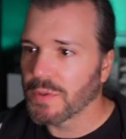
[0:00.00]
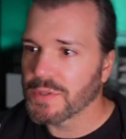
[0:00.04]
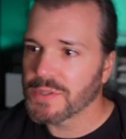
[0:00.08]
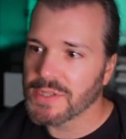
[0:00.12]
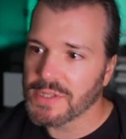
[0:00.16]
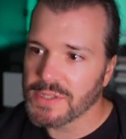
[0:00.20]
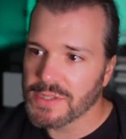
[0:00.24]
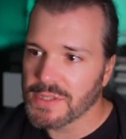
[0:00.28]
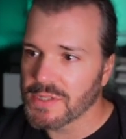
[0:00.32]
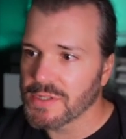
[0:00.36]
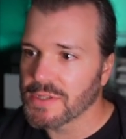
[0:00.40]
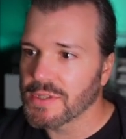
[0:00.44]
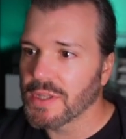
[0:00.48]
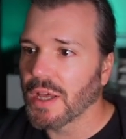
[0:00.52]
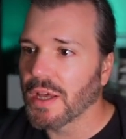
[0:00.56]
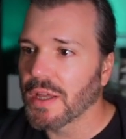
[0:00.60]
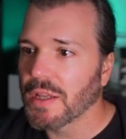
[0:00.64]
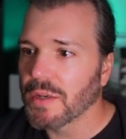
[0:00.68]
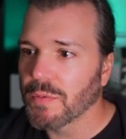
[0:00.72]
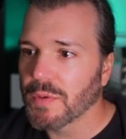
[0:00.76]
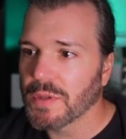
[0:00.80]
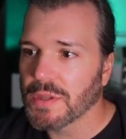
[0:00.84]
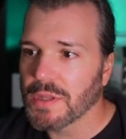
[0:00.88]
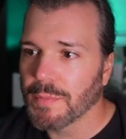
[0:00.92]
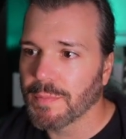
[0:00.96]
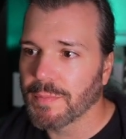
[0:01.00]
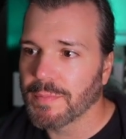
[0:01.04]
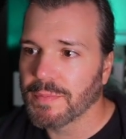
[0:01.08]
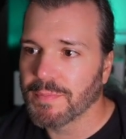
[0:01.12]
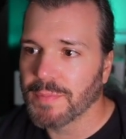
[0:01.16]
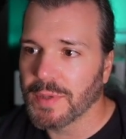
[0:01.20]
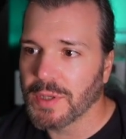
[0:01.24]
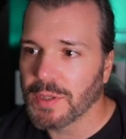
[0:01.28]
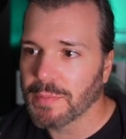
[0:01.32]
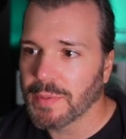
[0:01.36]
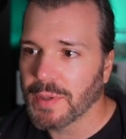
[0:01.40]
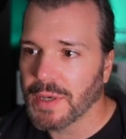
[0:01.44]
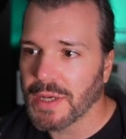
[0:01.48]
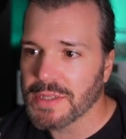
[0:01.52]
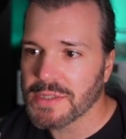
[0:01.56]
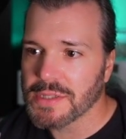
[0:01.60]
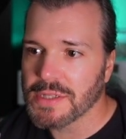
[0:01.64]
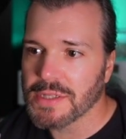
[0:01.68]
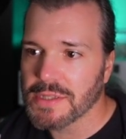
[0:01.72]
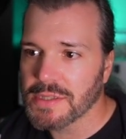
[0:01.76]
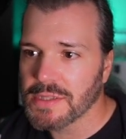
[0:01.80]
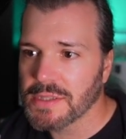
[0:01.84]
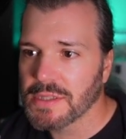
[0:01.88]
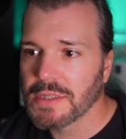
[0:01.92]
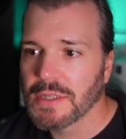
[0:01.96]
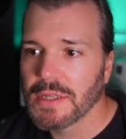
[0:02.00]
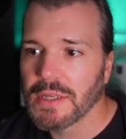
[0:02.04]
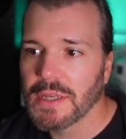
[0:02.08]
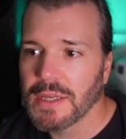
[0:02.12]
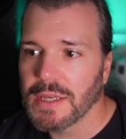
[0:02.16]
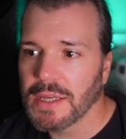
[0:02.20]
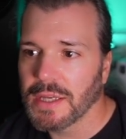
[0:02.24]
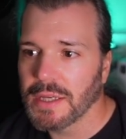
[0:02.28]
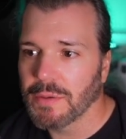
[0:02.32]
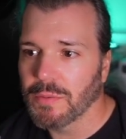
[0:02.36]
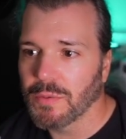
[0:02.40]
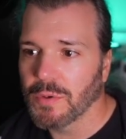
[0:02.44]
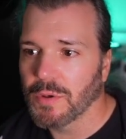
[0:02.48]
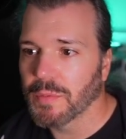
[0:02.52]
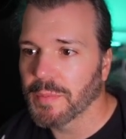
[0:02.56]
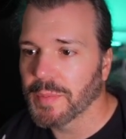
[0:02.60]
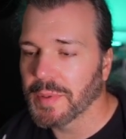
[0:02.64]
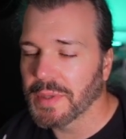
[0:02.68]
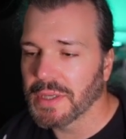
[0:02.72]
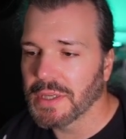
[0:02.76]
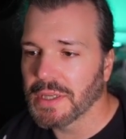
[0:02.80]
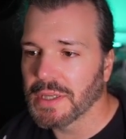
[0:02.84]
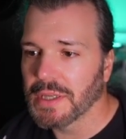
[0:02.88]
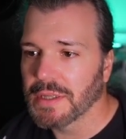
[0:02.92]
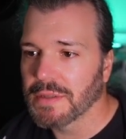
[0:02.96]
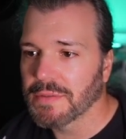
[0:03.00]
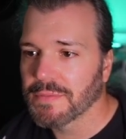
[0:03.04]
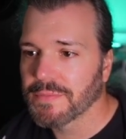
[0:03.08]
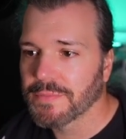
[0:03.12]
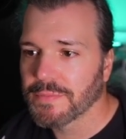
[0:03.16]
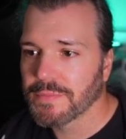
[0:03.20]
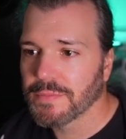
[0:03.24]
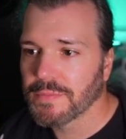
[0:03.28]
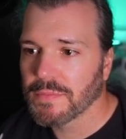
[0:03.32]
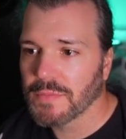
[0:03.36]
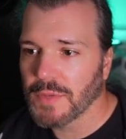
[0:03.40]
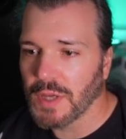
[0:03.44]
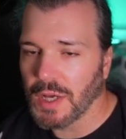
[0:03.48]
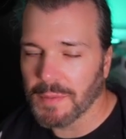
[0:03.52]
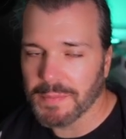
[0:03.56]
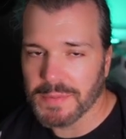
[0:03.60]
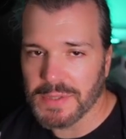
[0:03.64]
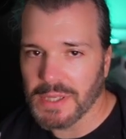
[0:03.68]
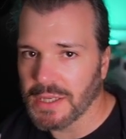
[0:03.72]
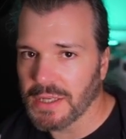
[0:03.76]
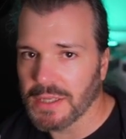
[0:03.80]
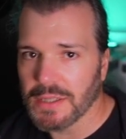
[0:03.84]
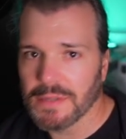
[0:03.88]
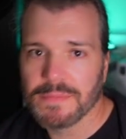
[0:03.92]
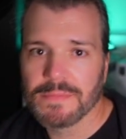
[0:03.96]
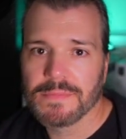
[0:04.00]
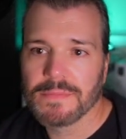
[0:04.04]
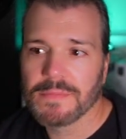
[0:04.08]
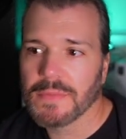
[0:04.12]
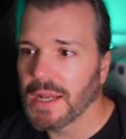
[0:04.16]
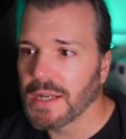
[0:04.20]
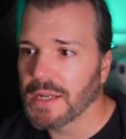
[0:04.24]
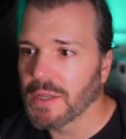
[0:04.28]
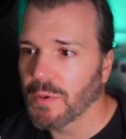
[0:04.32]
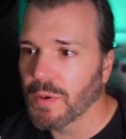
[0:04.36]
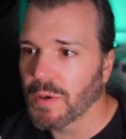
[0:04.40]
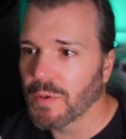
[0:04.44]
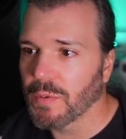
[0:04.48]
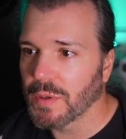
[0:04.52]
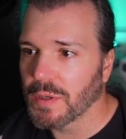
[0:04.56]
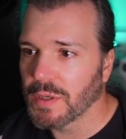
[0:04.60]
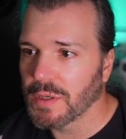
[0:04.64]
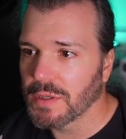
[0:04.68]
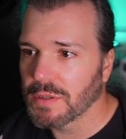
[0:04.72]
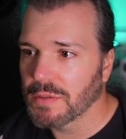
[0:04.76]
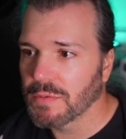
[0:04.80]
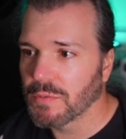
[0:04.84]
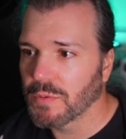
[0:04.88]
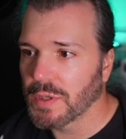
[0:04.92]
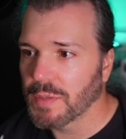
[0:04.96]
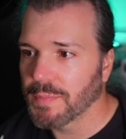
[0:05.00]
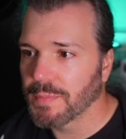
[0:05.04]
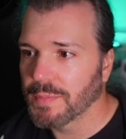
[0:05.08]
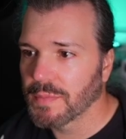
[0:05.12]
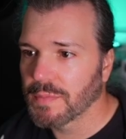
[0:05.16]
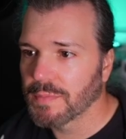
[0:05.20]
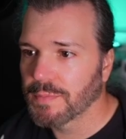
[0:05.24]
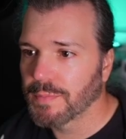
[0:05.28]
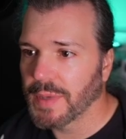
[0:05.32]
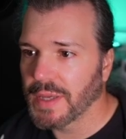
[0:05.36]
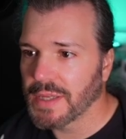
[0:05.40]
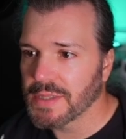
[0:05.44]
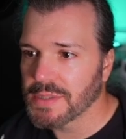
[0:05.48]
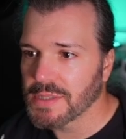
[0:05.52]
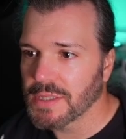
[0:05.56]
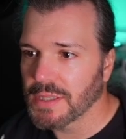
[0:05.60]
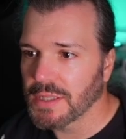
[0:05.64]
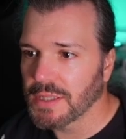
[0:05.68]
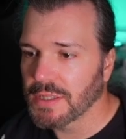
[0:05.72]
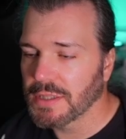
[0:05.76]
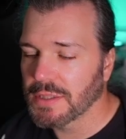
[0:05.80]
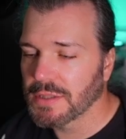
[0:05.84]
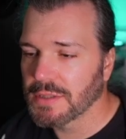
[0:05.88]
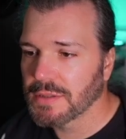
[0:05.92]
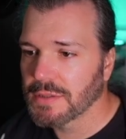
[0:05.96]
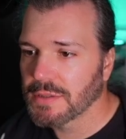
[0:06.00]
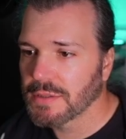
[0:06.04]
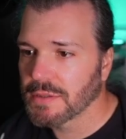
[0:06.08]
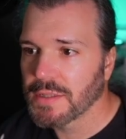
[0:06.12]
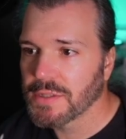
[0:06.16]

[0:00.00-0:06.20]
Once this is done with the build process, it will be updated anywhere we pasted it.